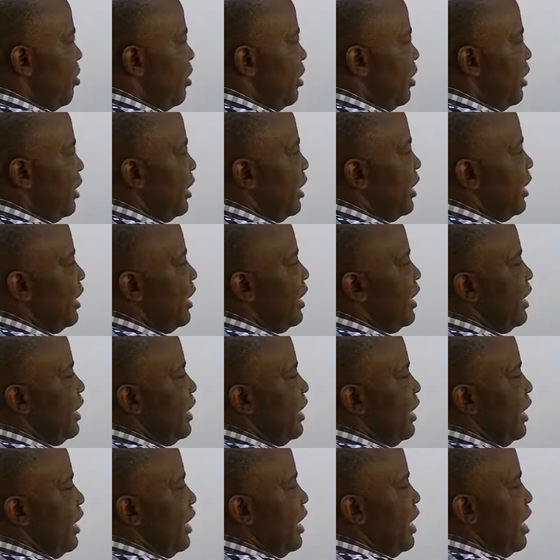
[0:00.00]
bond
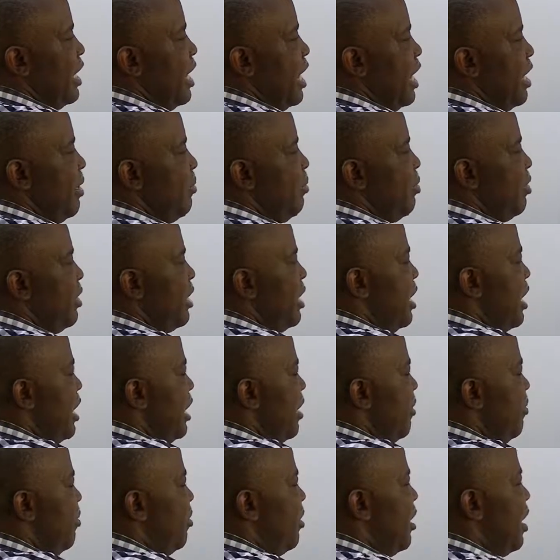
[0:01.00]
is a
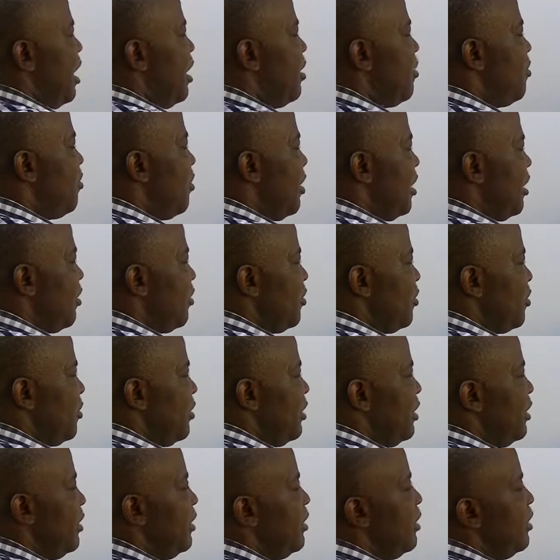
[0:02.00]
dipole-dipole
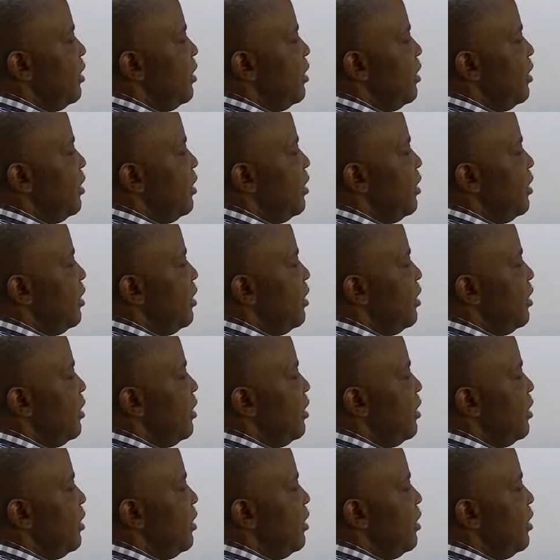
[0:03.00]
attraction